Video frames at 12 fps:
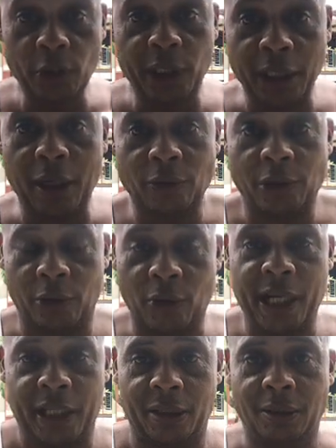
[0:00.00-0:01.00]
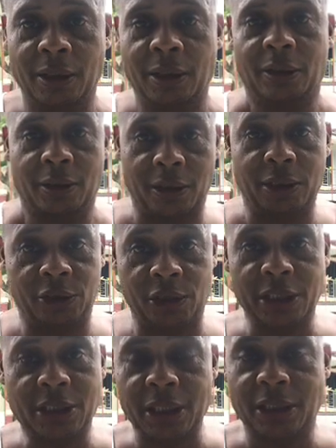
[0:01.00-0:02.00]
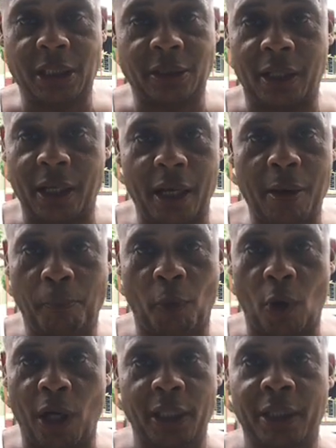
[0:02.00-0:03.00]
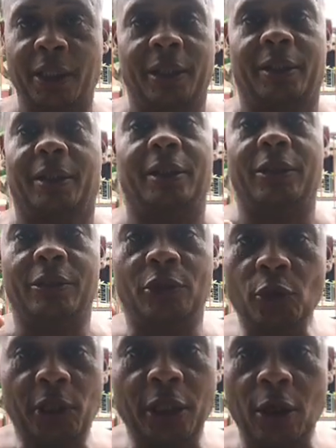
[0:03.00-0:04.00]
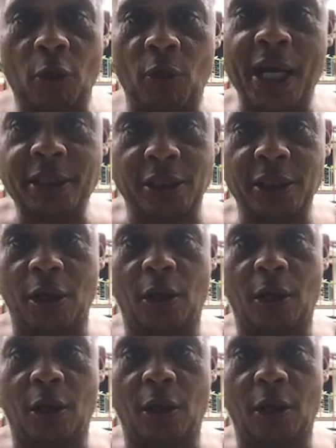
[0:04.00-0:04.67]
get on the ground, the logistics of the airport, you can go right to your